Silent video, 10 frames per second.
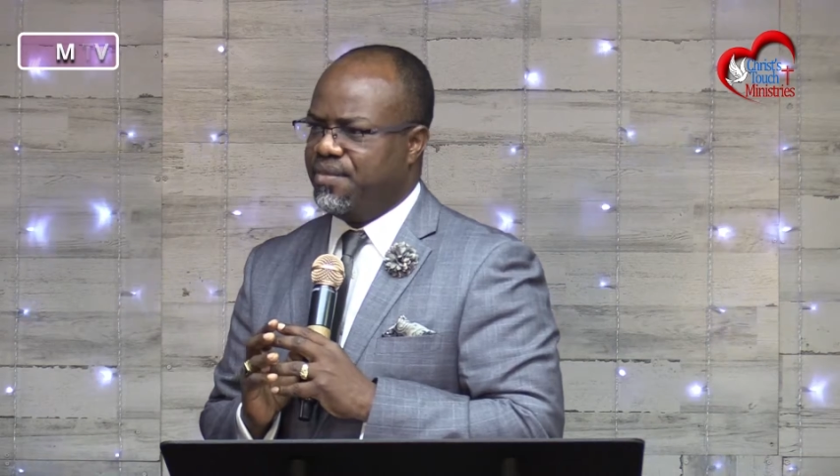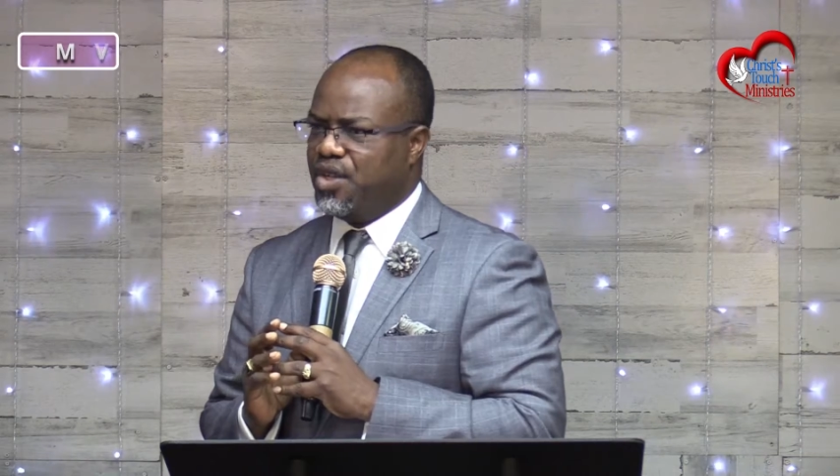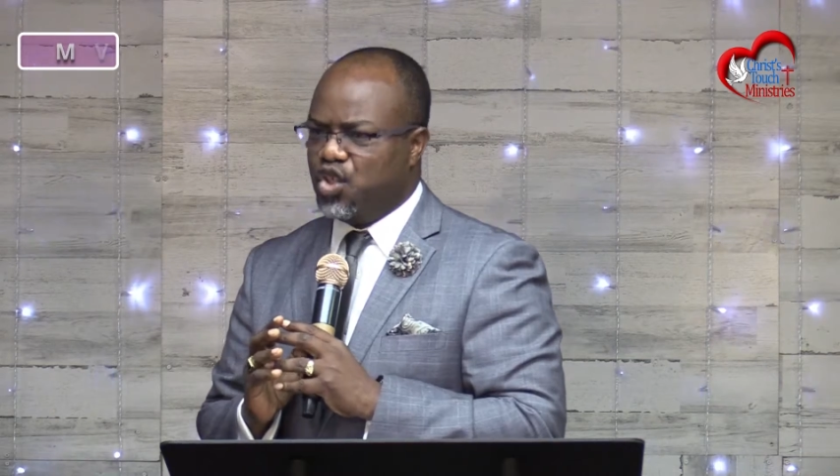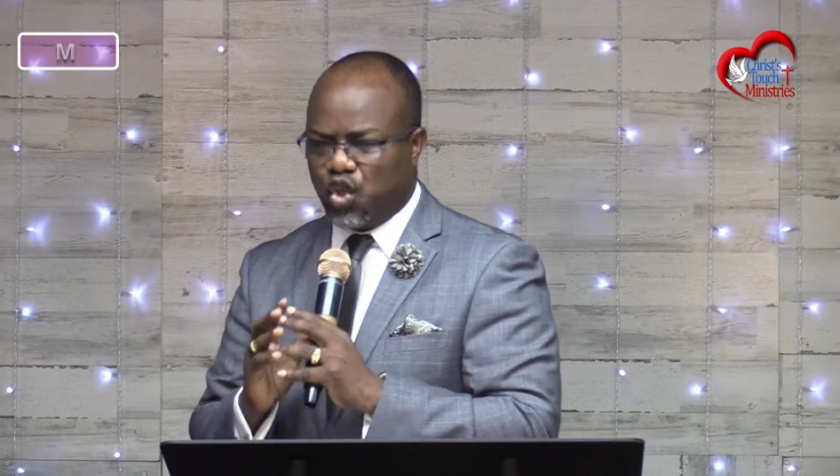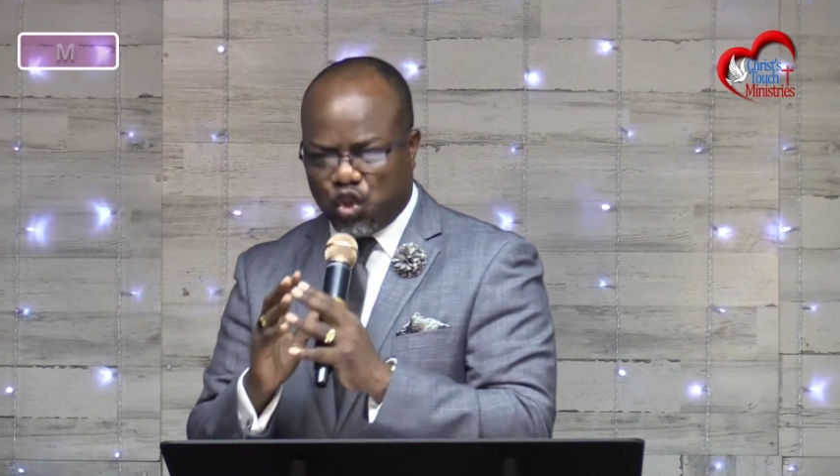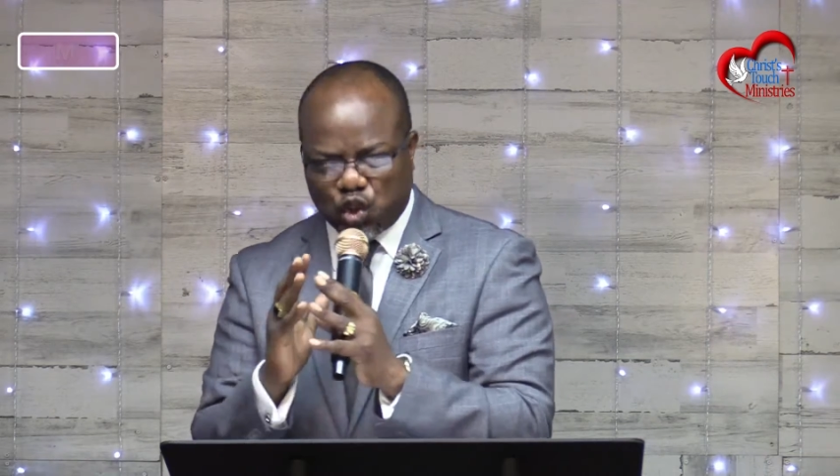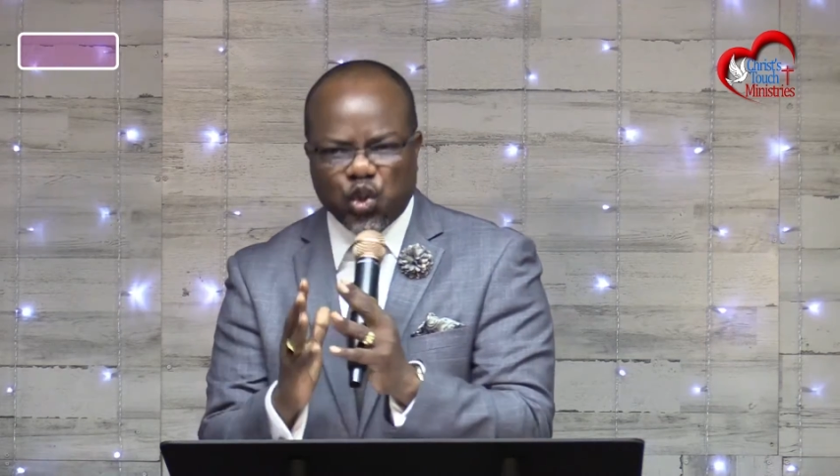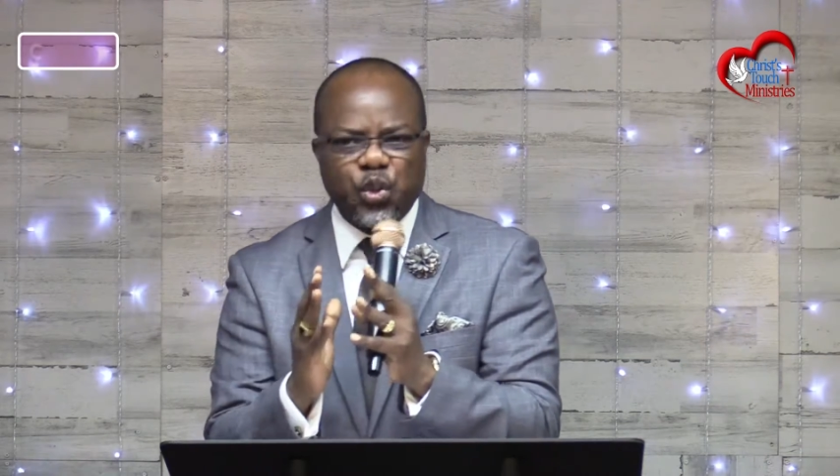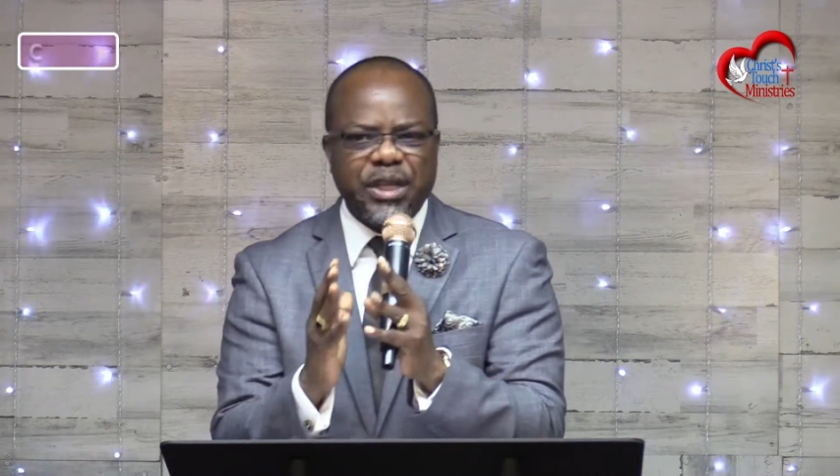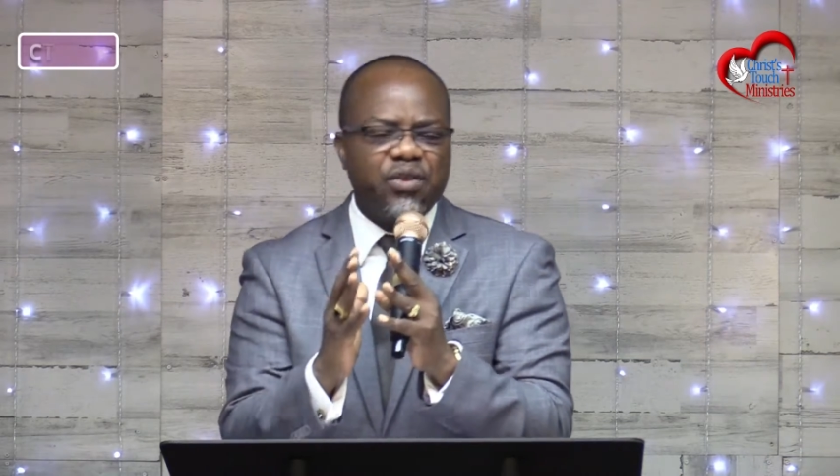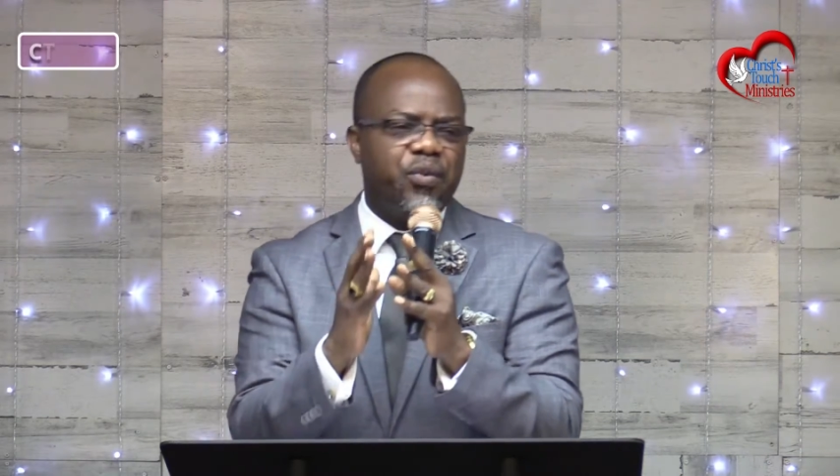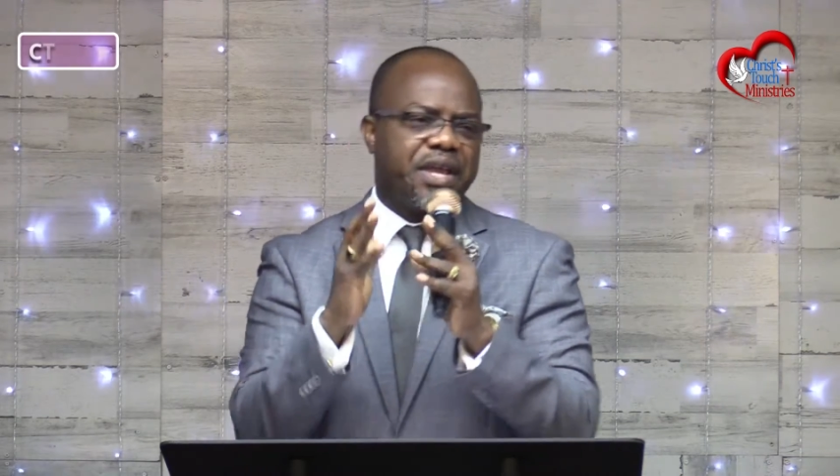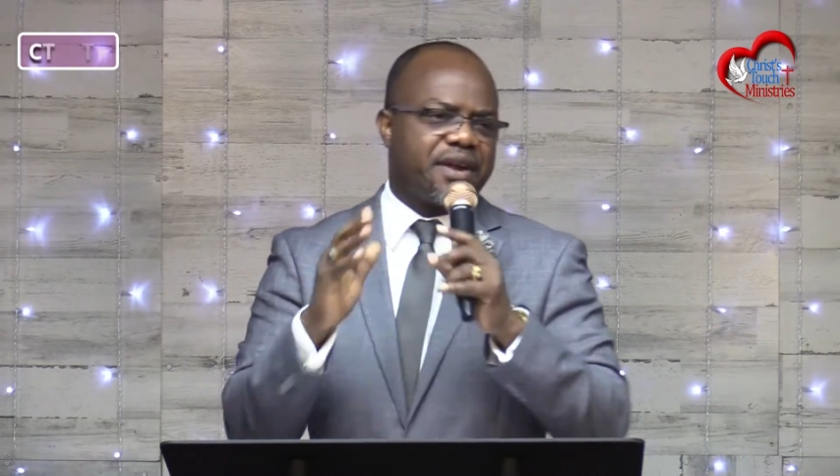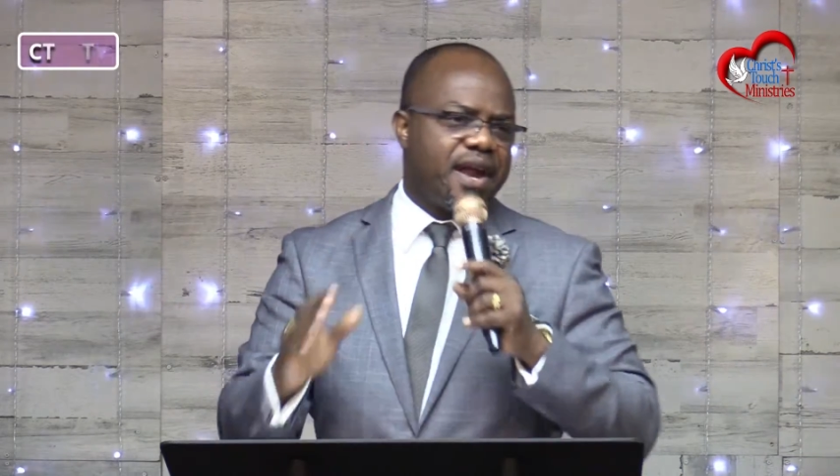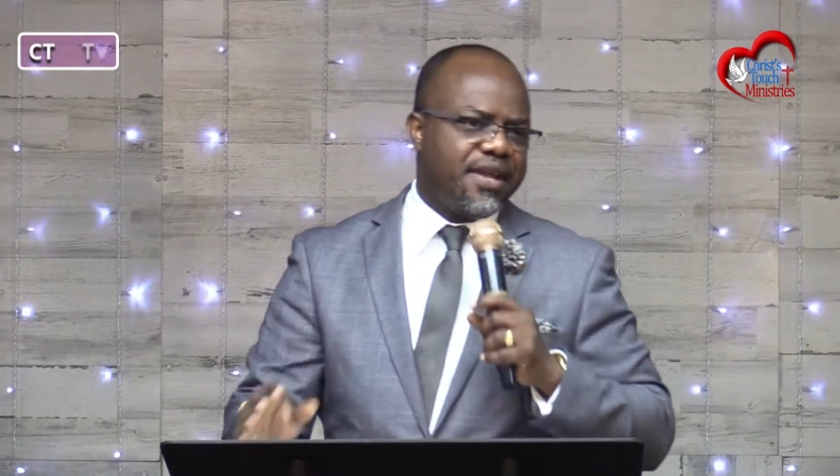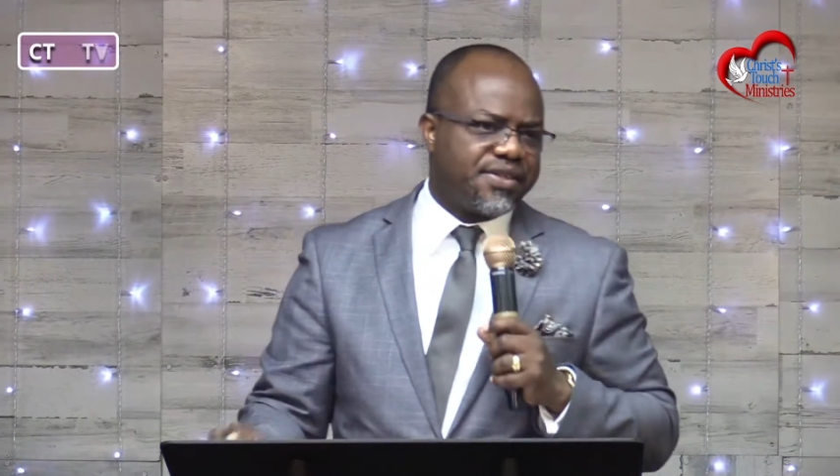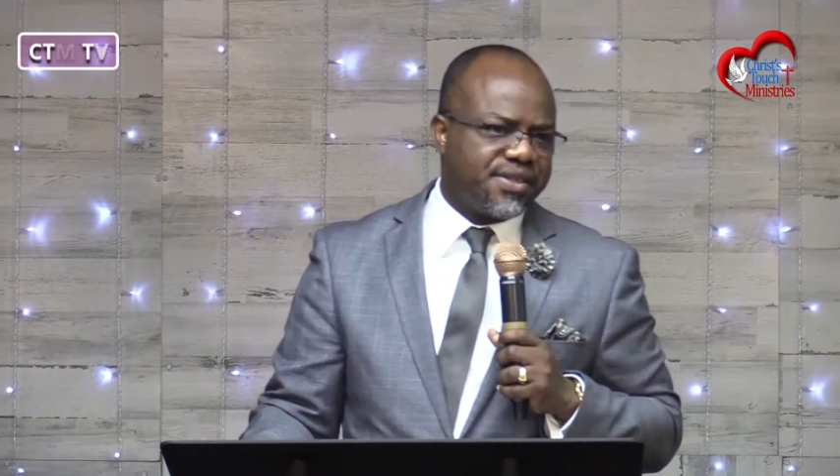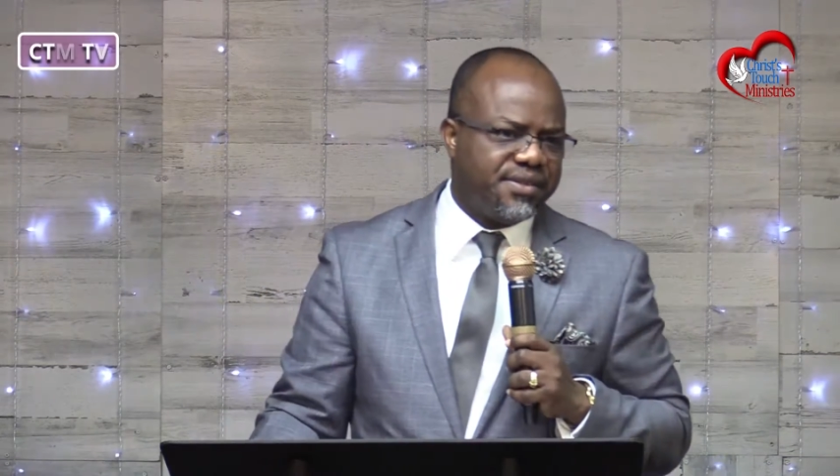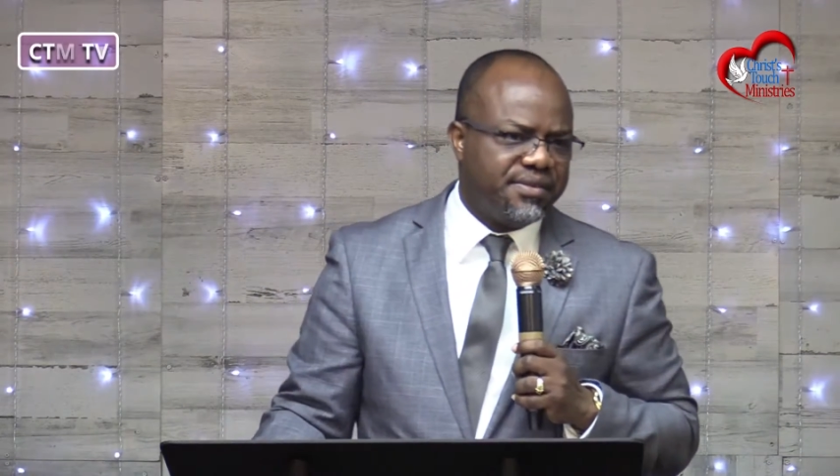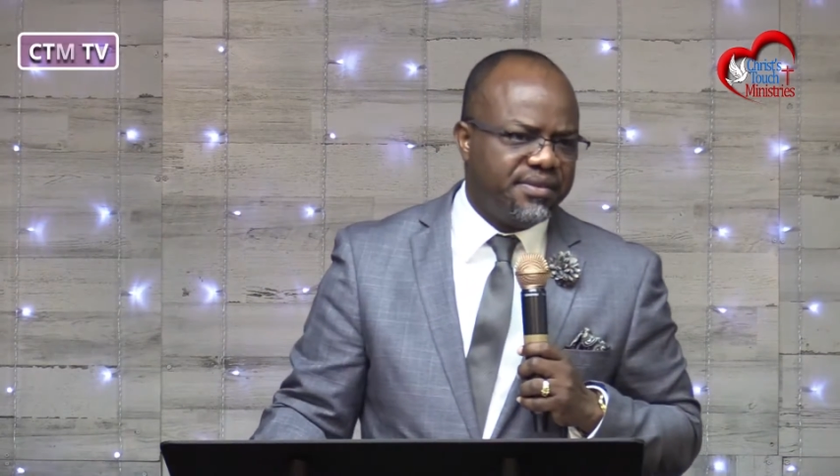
your journey with Christ.